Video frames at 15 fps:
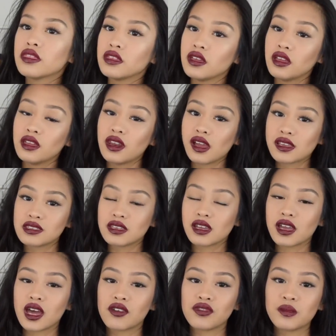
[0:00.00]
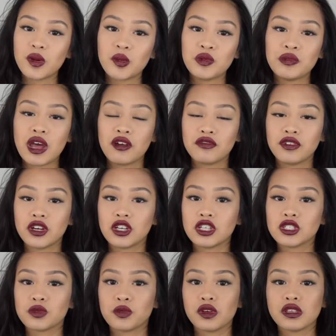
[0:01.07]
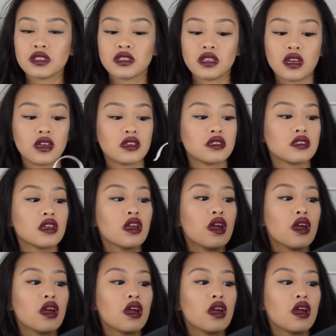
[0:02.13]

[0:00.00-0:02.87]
The next thing I got from Urban Outfitters was this